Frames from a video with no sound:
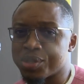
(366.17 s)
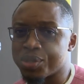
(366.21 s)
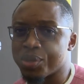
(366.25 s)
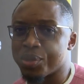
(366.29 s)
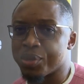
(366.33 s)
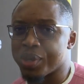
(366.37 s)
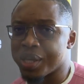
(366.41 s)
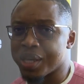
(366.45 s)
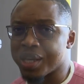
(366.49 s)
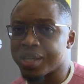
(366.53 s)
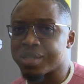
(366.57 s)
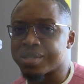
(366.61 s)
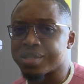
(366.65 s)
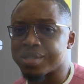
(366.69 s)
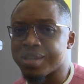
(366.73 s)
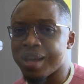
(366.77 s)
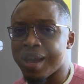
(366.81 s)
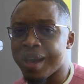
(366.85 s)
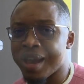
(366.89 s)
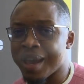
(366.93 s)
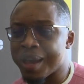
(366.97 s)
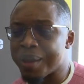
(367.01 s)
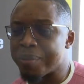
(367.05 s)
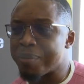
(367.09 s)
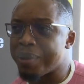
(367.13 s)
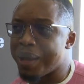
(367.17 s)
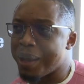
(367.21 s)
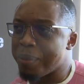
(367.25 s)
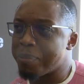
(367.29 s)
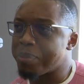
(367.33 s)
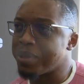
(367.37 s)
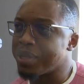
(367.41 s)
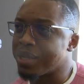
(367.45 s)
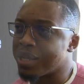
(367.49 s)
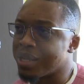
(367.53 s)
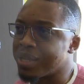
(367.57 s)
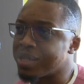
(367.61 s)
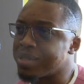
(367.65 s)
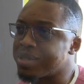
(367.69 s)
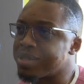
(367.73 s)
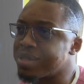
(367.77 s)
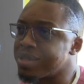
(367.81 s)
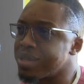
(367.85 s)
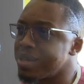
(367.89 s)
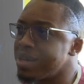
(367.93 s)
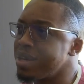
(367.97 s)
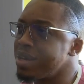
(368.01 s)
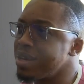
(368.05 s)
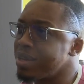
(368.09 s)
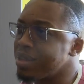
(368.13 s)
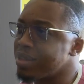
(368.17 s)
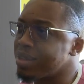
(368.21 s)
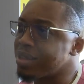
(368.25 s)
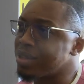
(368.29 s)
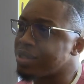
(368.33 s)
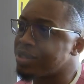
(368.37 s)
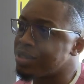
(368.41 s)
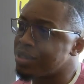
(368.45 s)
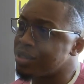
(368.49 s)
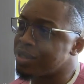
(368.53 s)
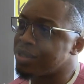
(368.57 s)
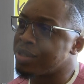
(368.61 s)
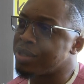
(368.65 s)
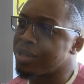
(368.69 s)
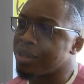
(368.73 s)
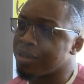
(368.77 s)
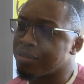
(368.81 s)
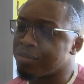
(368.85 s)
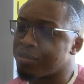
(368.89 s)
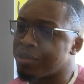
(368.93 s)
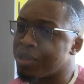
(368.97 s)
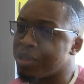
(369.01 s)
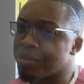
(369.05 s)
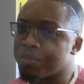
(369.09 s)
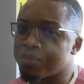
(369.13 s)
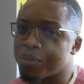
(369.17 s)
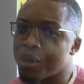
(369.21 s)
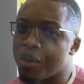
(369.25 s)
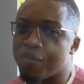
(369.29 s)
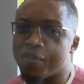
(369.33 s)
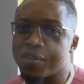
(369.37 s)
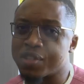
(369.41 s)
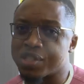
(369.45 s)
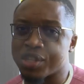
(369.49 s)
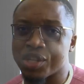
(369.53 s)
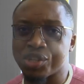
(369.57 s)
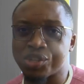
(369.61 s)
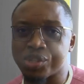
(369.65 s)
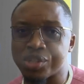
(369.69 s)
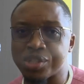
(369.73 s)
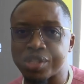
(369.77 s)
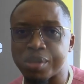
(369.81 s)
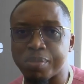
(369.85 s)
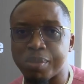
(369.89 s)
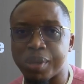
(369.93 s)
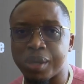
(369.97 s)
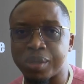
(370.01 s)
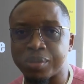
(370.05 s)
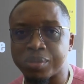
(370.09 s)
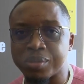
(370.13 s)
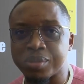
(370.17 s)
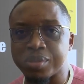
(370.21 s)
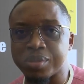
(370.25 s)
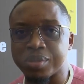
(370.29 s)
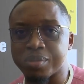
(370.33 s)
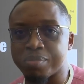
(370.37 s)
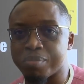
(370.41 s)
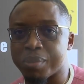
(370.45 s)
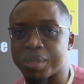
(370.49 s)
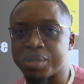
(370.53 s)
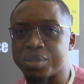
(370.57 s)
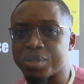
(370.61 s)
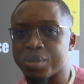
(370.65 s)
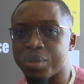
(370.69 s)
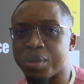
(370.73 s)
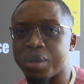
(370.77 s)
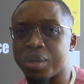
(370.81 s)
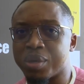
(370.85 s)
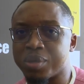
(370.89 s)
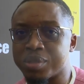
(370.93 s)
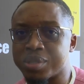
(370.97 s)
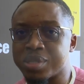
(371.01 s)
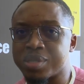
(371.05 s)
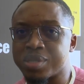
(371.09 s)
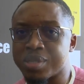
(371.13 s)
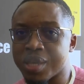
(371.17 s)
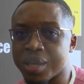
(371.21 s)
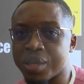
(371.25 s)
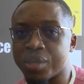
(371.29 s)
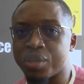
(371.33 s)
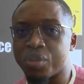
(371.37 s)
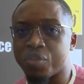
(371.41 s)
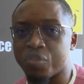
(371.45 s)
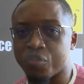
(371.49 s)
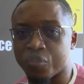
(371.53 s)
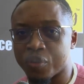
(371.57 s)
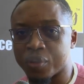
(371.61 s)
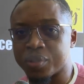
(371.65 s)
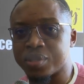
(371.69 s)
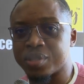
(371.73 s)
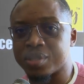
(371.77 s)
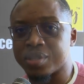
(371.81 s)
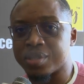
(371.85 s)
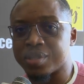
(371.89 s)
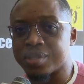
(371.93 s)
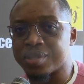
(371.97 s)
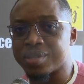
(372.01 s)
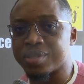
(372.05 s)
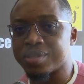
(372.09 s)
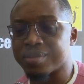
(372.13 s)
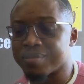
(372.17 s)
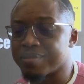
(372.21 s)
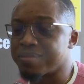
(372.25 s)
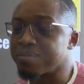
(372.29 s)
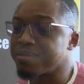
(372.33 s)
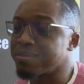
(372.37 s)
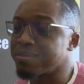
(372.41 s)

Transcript: So yes, I am happy that the conversations about mental health is taking a front seat.